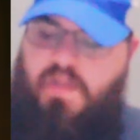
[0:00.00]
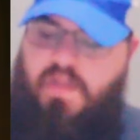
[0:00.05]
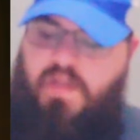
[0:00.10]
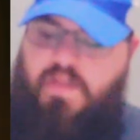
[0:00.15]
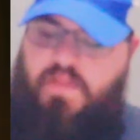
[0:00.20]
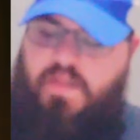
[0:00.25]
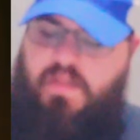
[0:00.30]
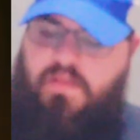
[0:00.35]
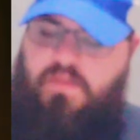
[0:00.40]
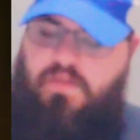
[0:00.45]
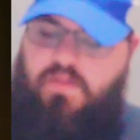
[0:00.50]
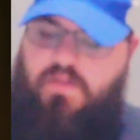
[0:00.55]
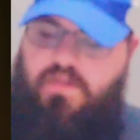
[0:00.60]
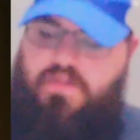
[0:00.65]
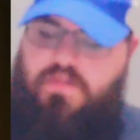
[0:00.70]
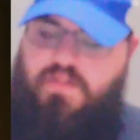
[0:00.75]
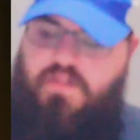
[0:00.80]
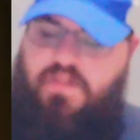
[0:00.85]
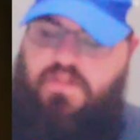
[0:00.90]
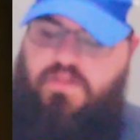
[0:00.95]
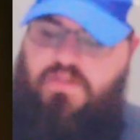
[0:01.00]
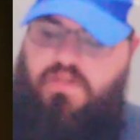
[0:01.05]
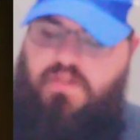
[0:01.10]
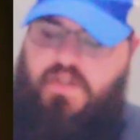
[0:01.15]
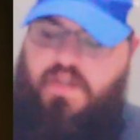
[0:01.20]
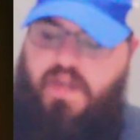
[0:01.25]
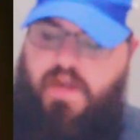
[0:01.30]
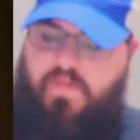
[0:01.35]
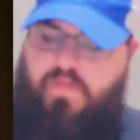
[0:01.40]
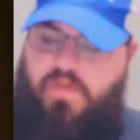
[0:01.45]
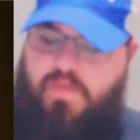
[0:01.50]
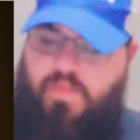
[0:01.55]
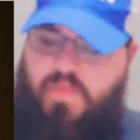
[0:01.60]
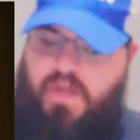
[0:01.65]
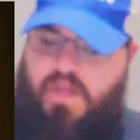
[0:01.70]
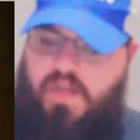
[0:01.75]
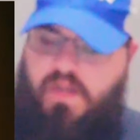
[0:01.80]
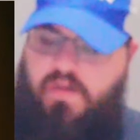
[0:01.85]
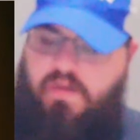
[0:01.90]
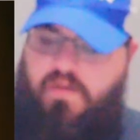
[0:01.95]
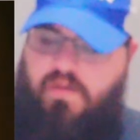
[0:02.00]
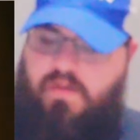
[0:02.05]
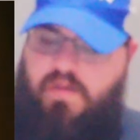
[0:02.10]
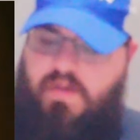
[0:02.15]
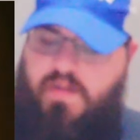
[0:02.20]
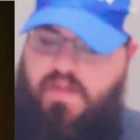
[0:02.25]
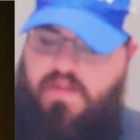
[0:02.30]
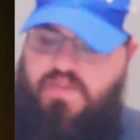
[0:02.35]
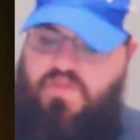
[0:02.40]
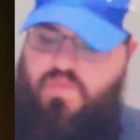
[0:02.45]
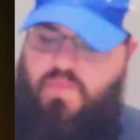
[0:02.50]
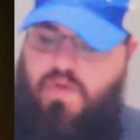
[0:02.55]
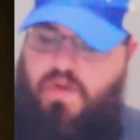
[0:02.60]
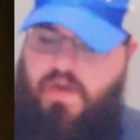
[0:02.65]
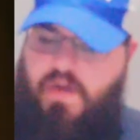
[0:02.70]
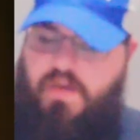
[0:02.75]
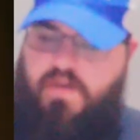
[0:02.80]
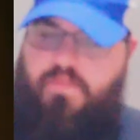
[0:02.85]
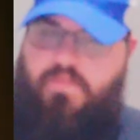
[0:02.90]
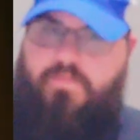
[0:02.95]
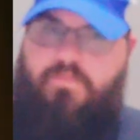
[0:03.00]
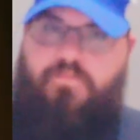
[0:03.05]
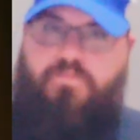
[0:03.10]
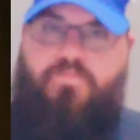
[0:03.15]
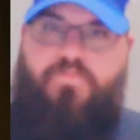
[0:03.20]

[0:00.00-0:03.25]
and they looked and took every man his rod.